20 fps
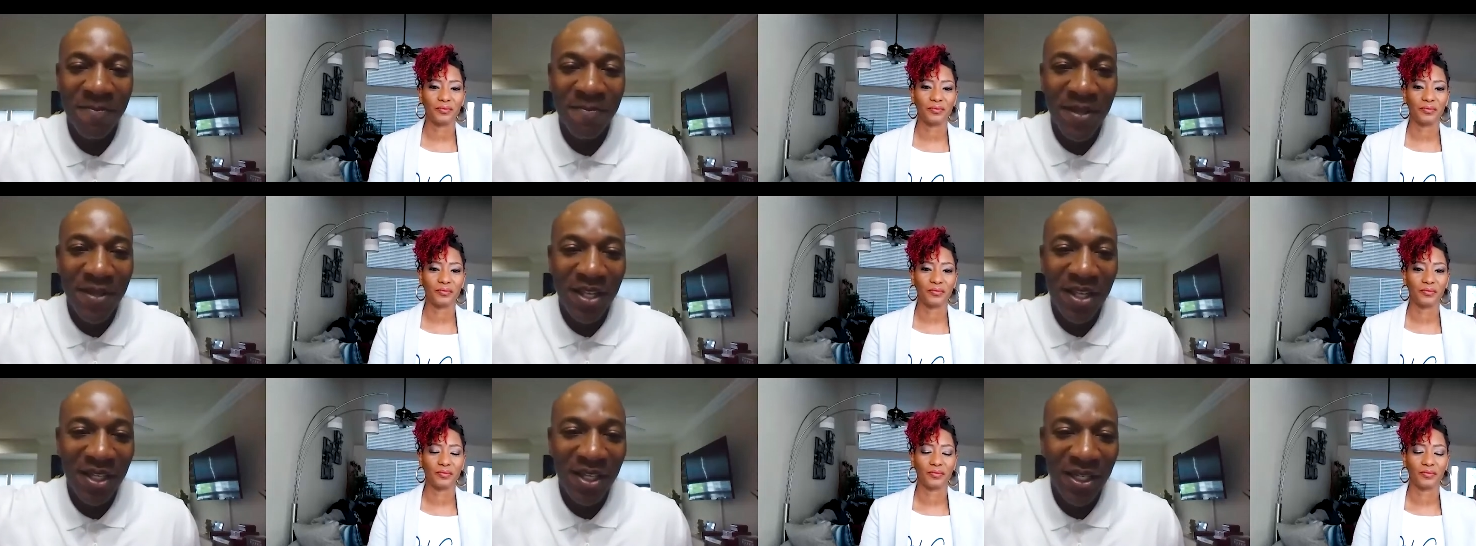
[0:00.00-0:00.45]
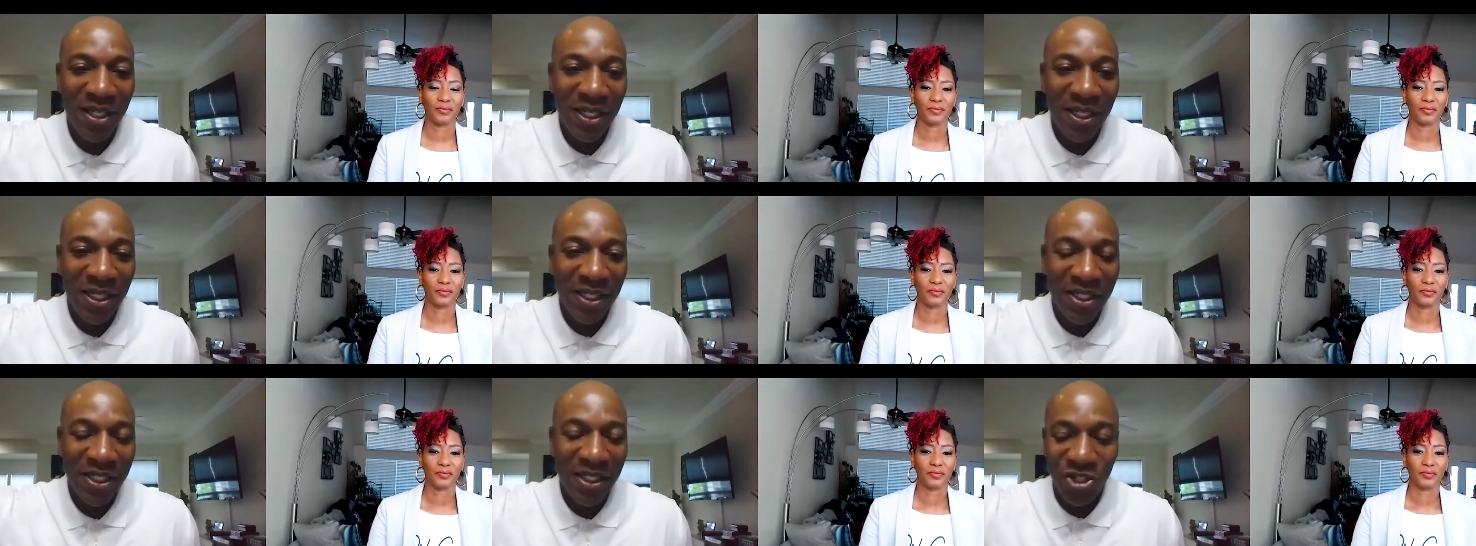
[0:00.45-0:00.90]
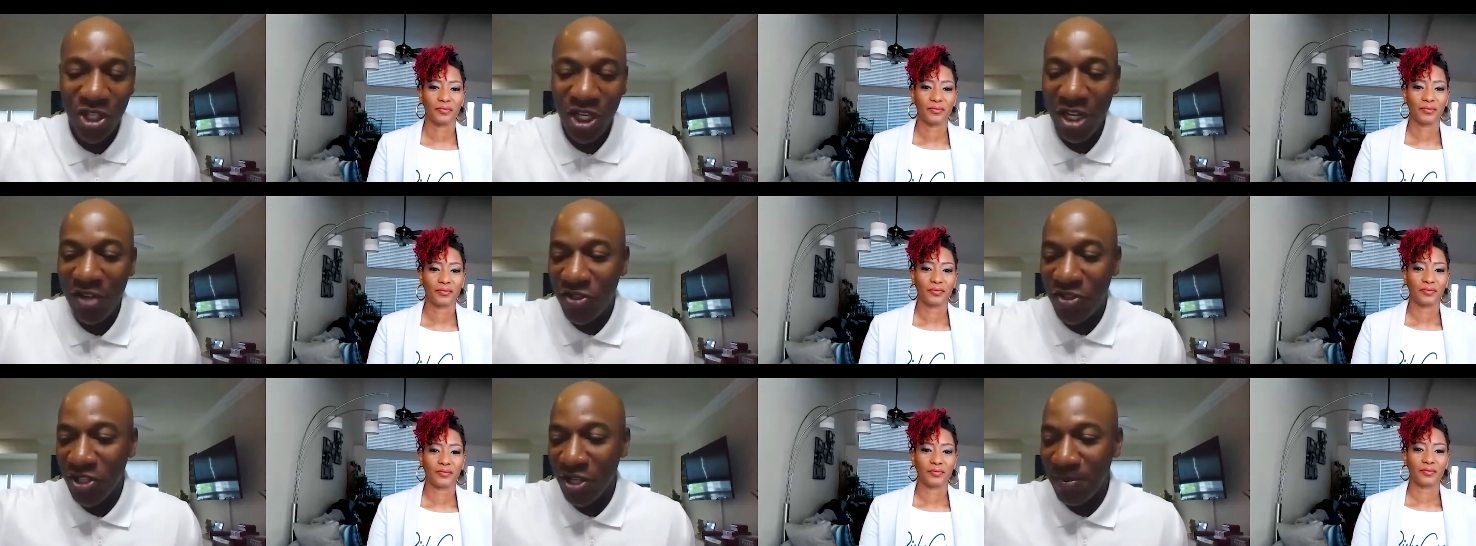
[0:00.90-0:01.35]
Speaker 1: uh, the Chiefs,
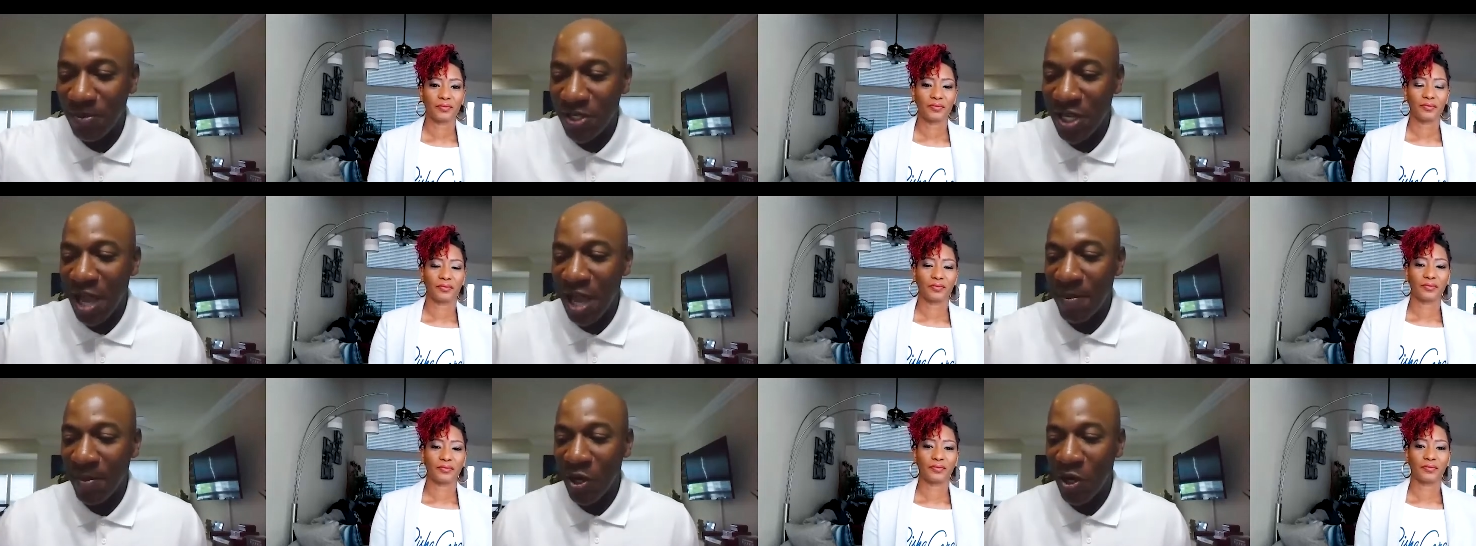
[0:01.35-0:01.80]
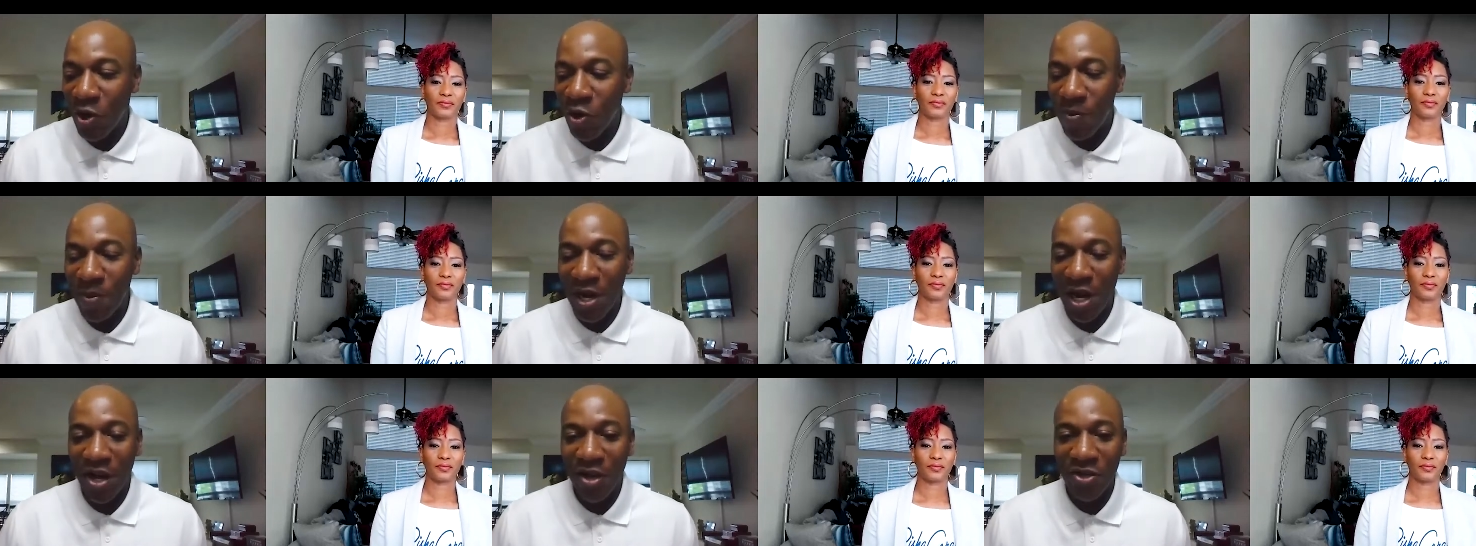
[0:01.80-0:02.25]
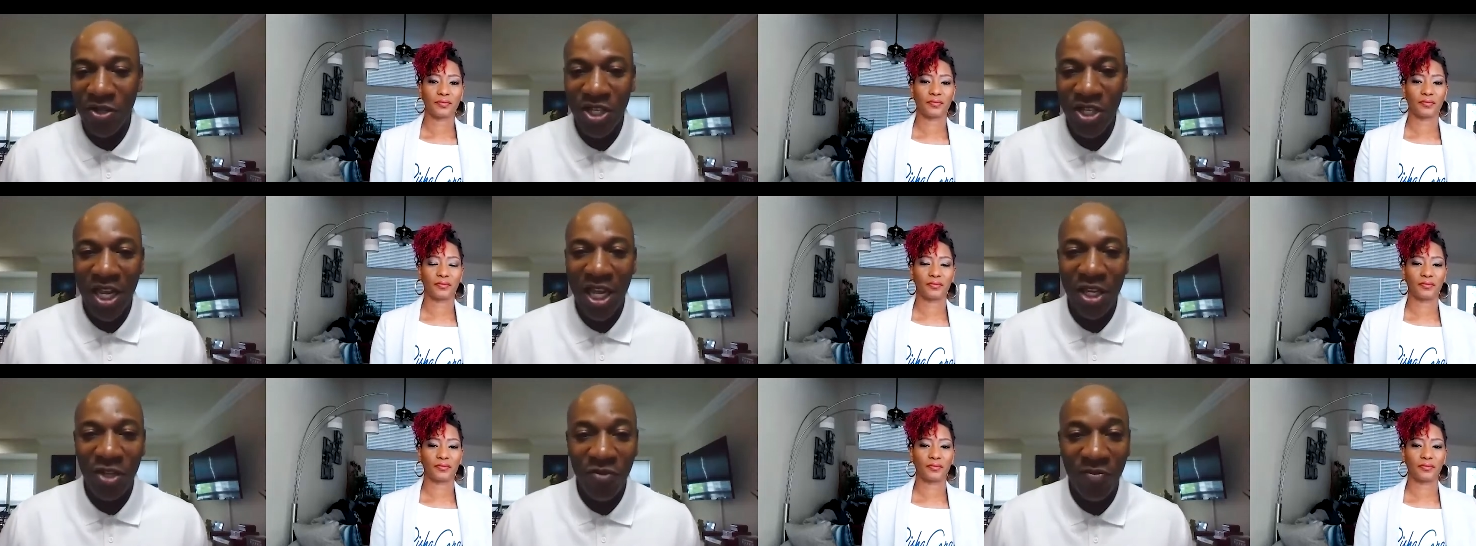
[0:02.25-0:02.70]
some time ago, but I understand
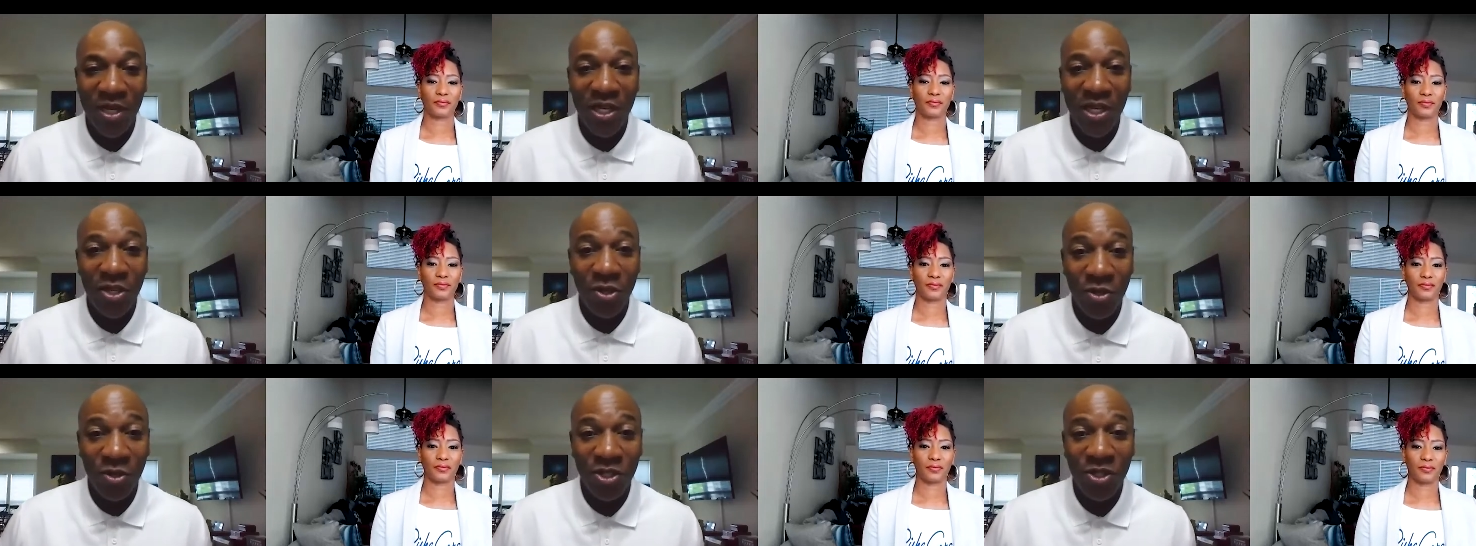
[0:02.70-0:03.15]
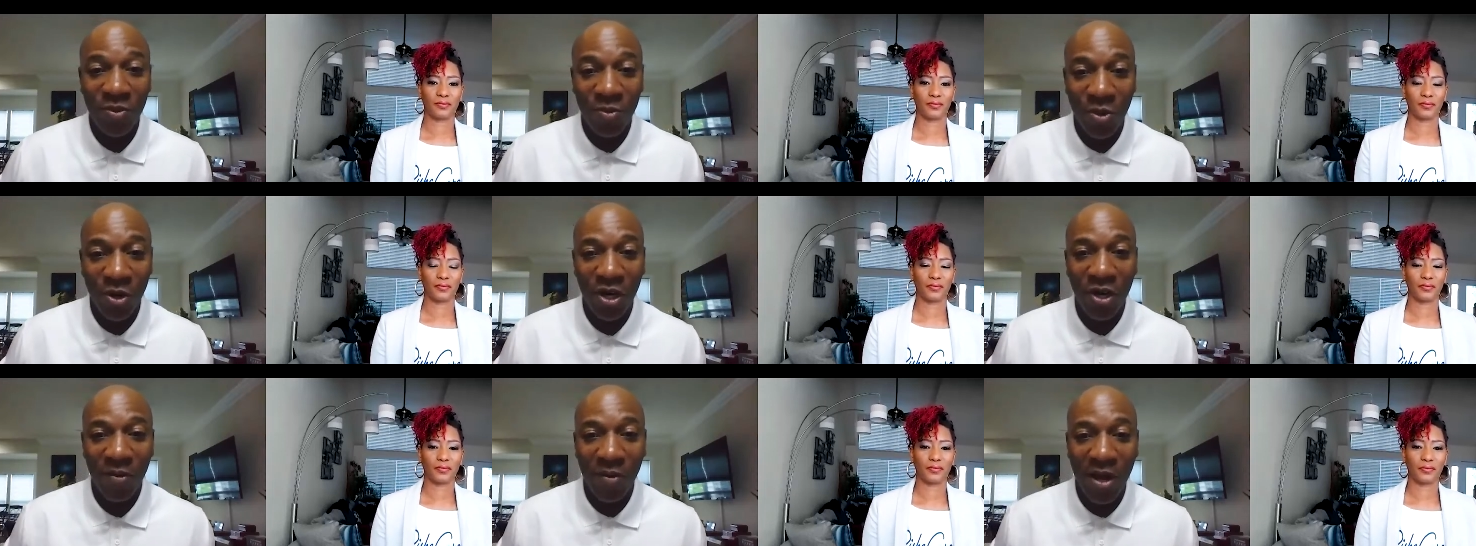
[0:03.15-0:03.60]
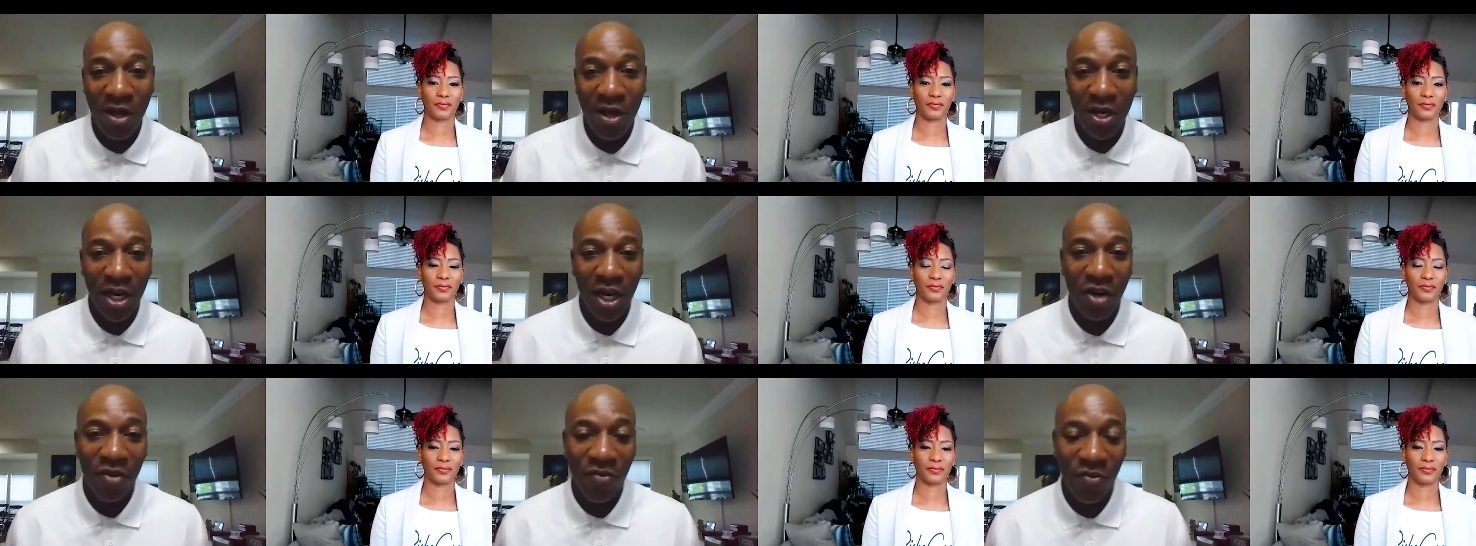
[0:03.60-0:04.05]
you've been doing some work around the
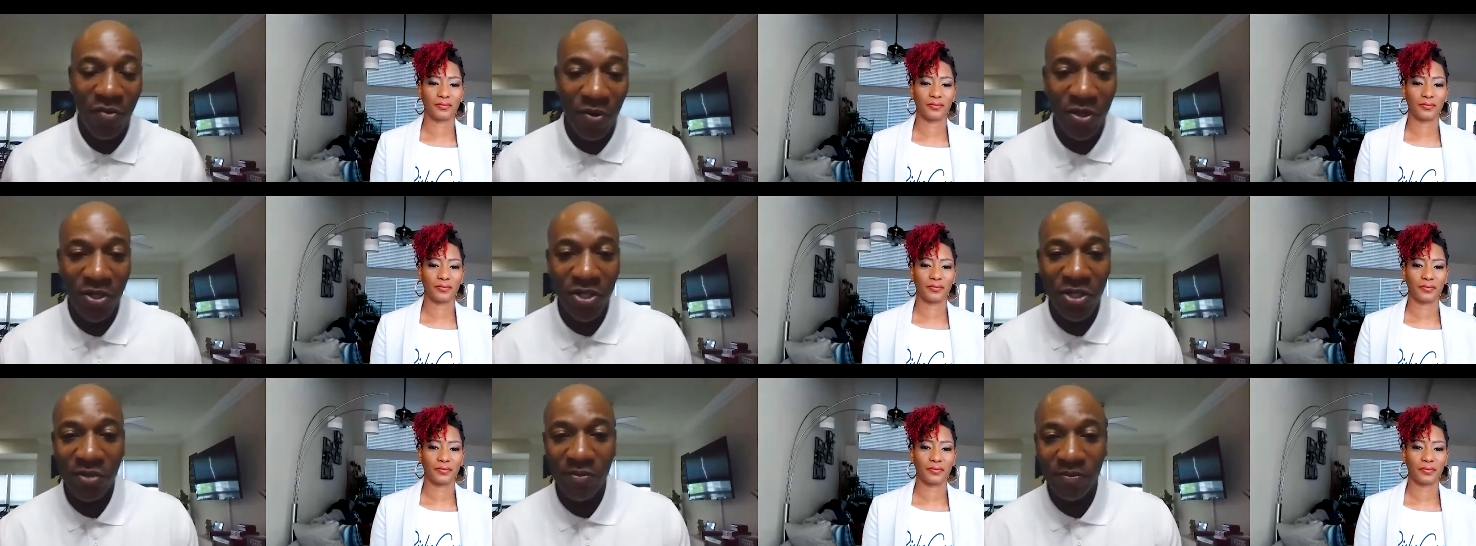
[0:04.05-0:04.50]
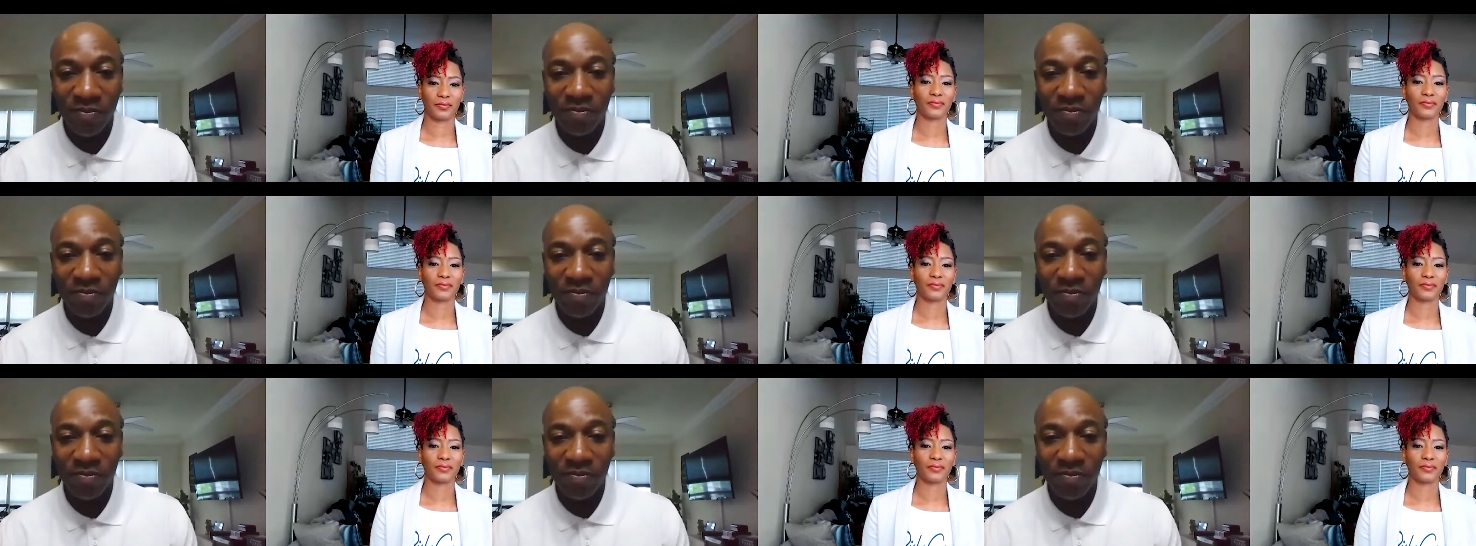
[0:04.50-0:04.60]
Air Force.